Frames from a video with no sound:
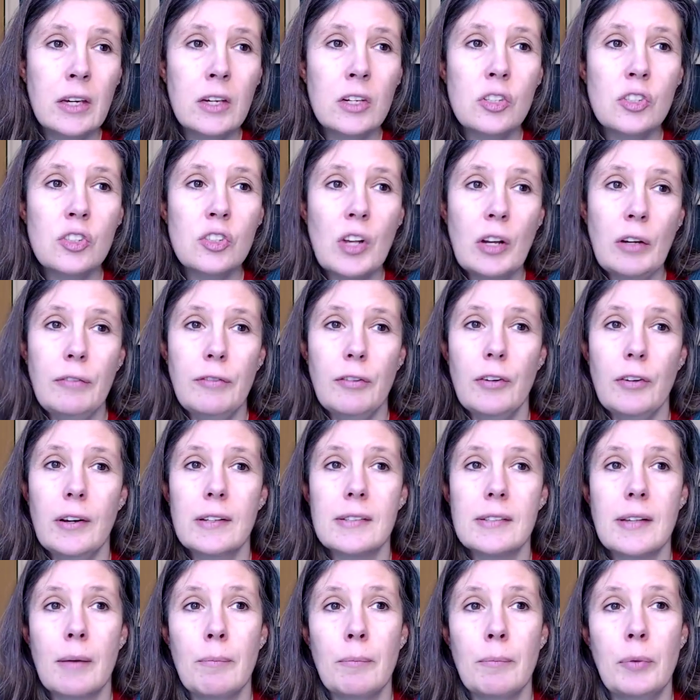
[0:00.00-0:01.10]
So for
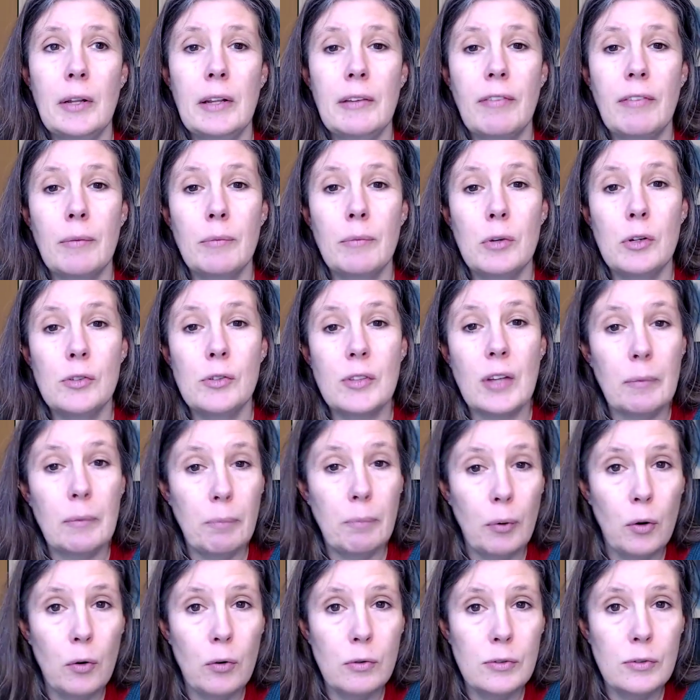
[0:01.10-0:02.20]
example, if I'm using
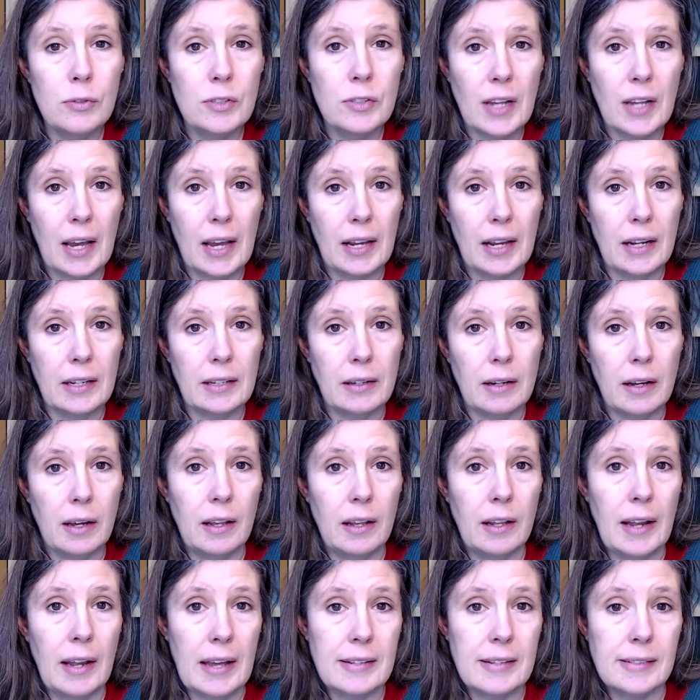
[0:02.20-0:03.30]
balls in a
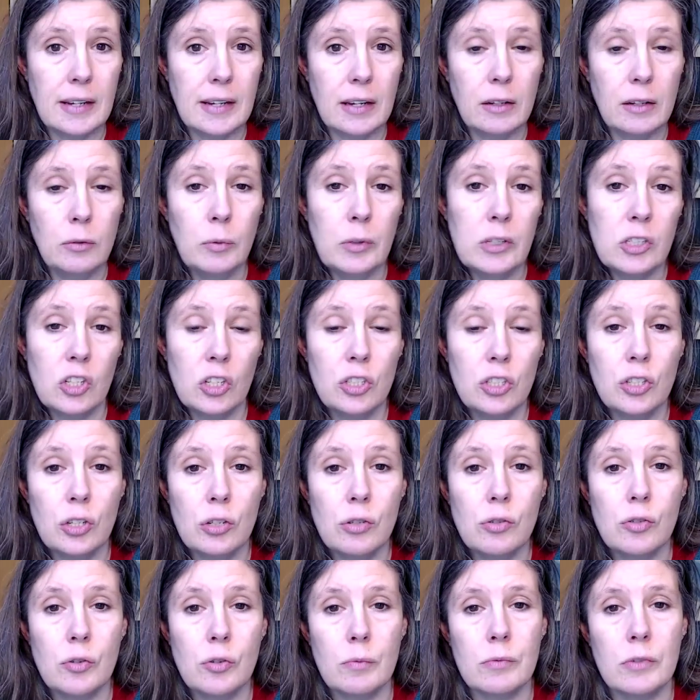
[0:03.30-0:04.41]
lesson, which I do
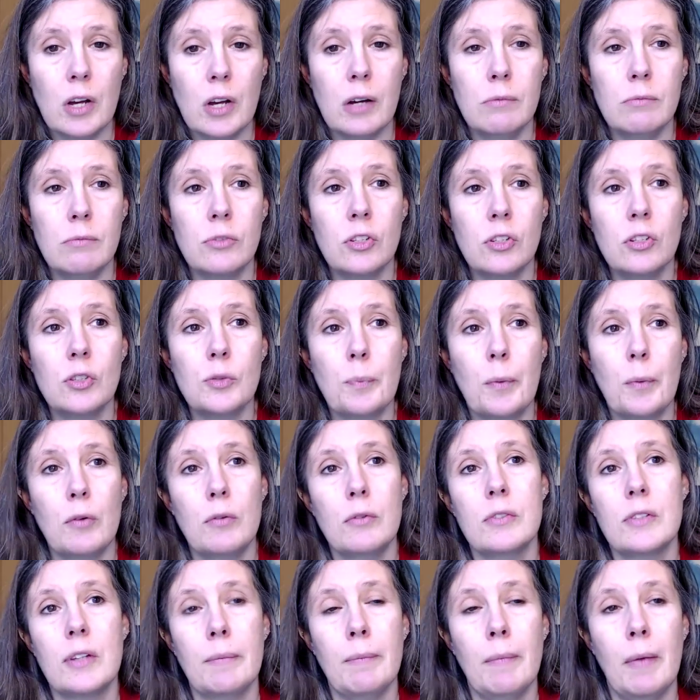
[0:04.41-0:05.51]
sometimes use
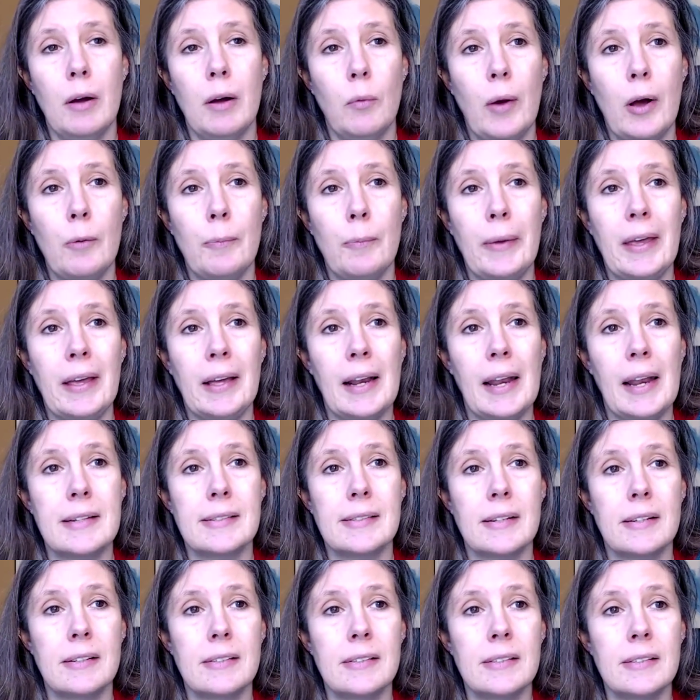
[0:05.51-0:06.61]
balls in my wellbeing
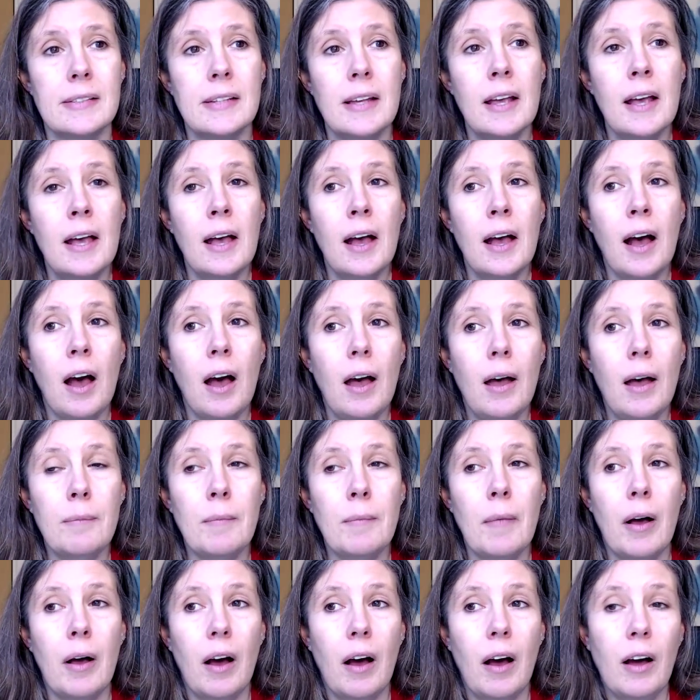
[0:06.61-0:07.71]
lessons,
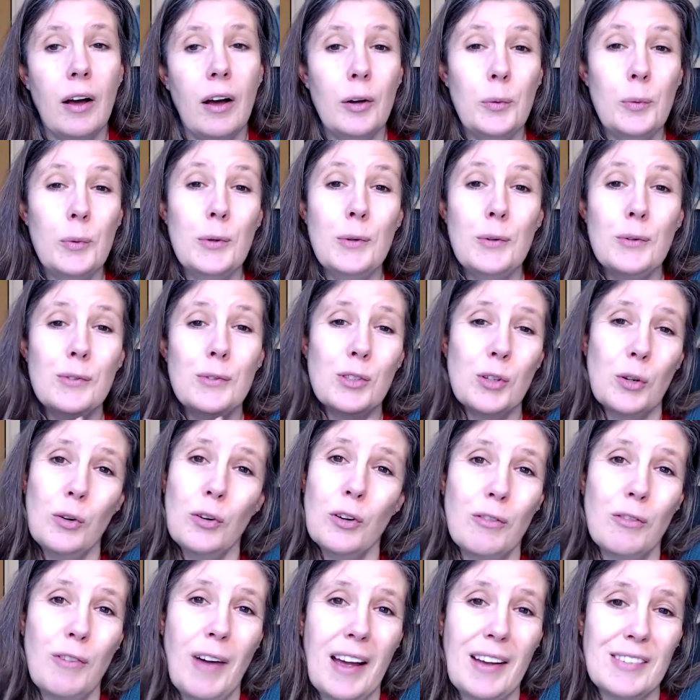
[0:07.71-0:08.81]
I will
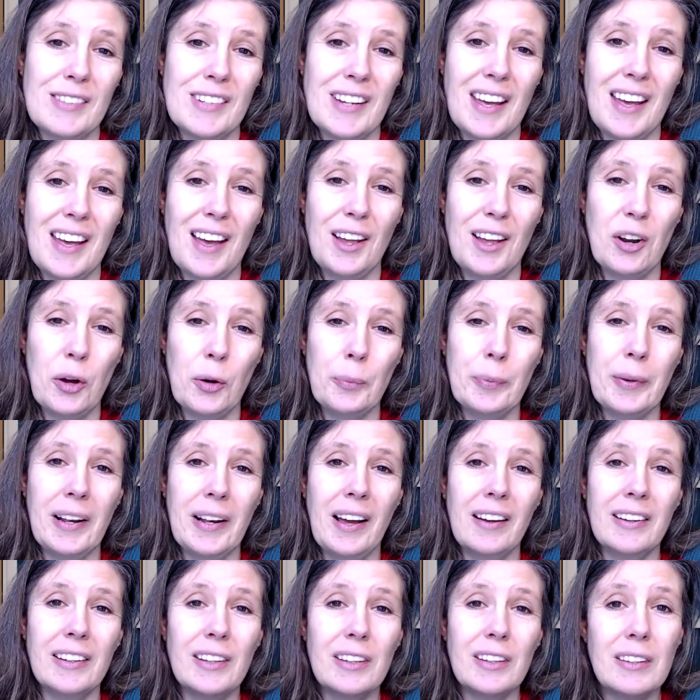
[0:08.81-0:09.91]
talk around it and I'll be
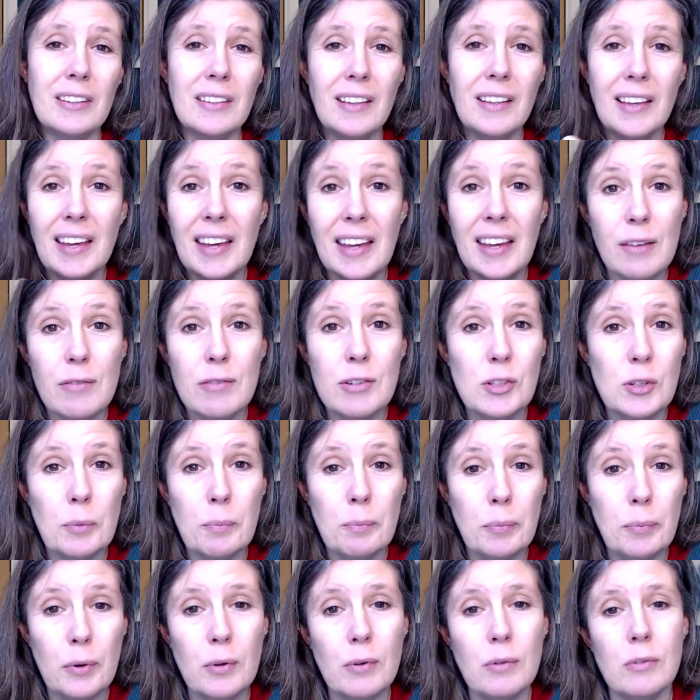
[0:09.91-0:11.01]
like, here are
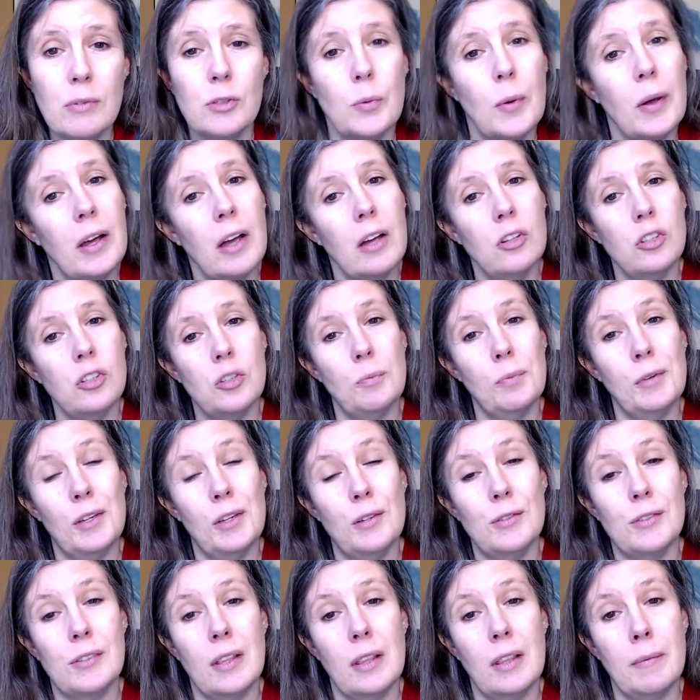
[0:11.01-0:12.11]
some balls. We're going to be
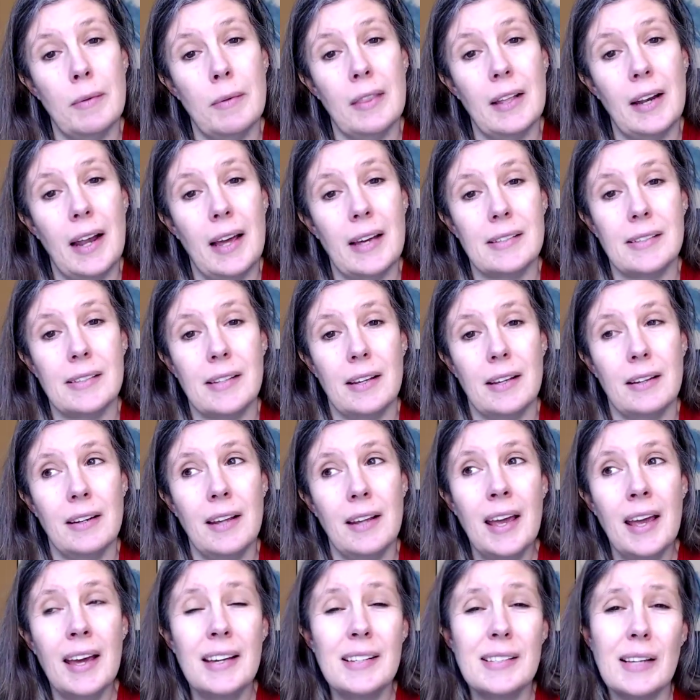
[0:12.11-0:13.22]
using them in the lesson.
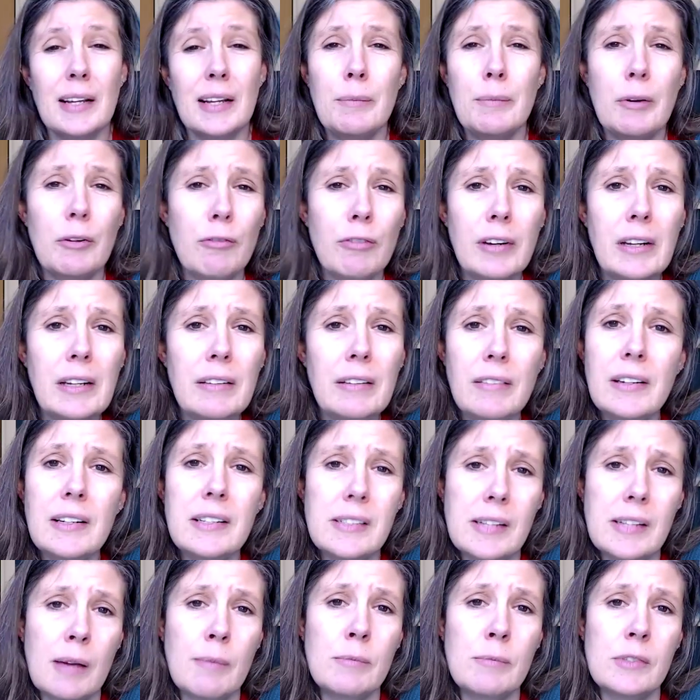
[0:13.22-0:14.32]
It's going to be really, really
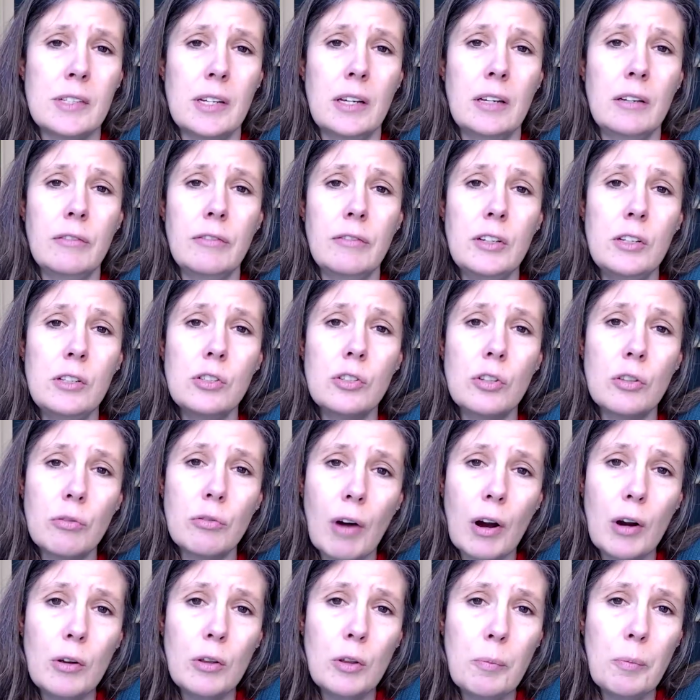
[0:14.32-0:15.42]
tempting for you to
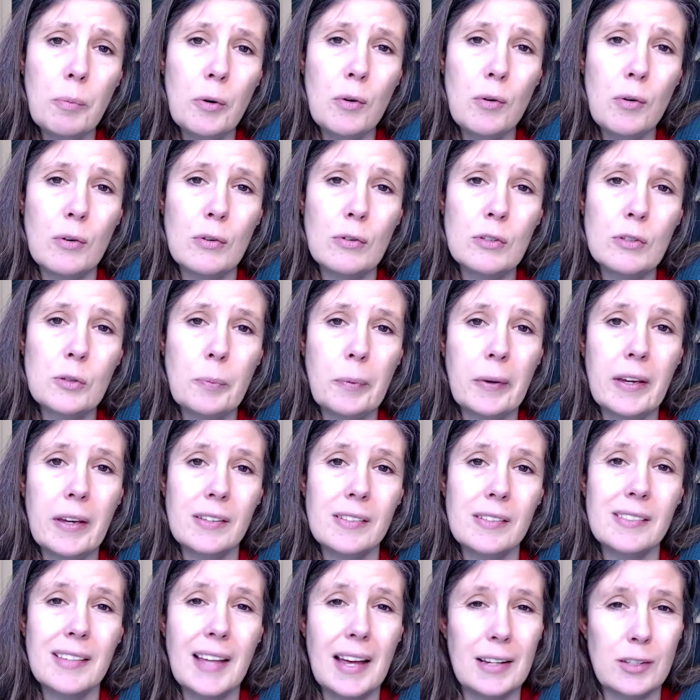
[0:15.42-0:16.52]
throw the balls
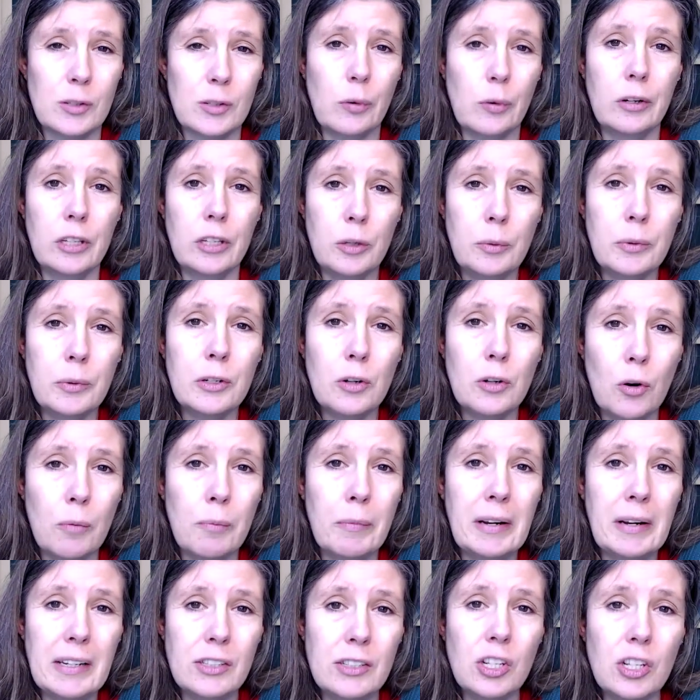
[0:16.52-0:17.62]
because that's what you would
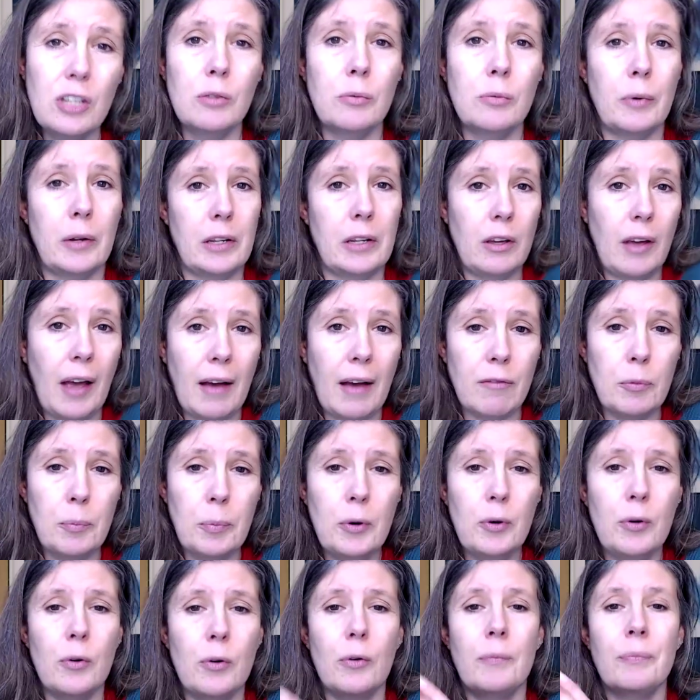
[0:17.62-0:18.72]
normally do when you have a
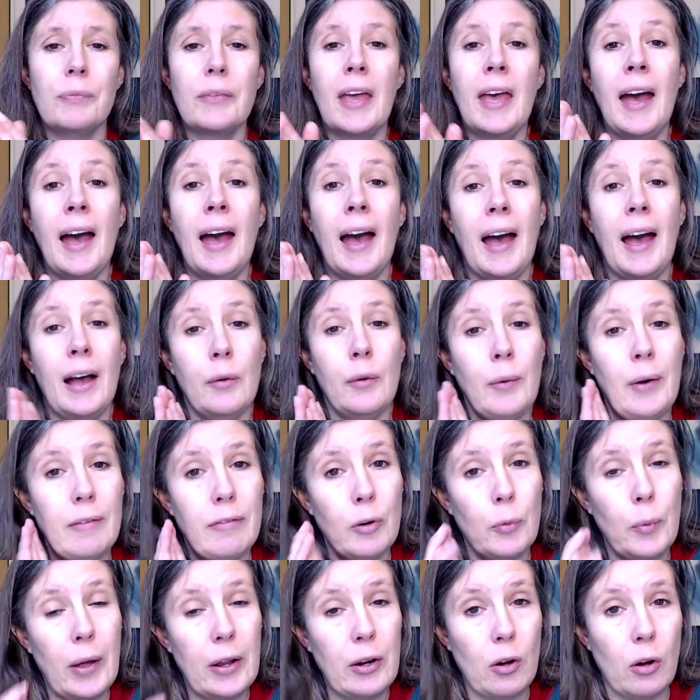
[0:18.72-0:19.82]
ball. However,
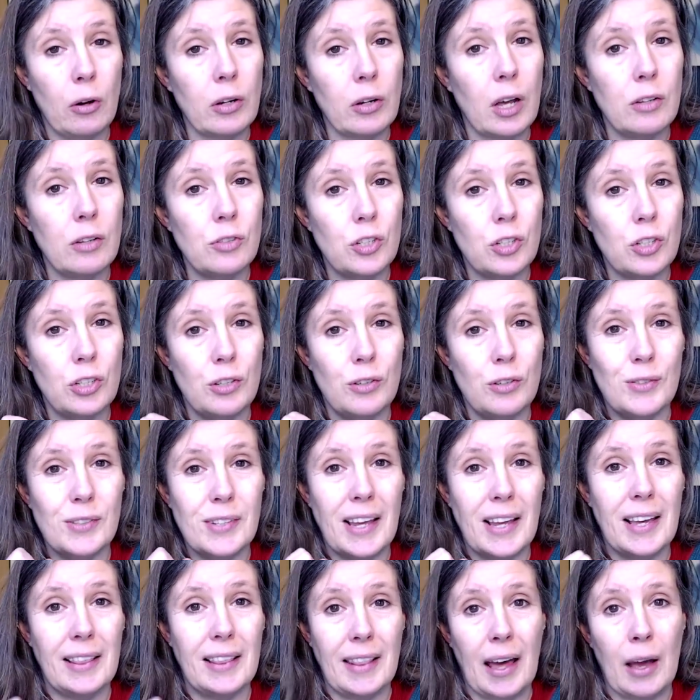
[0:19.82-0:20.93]
we're not going to use
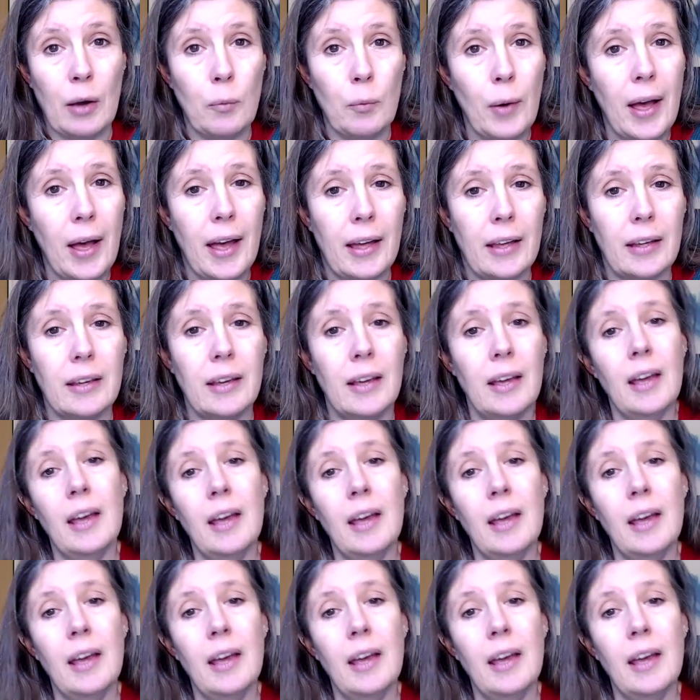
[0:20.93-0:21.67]
it in that way.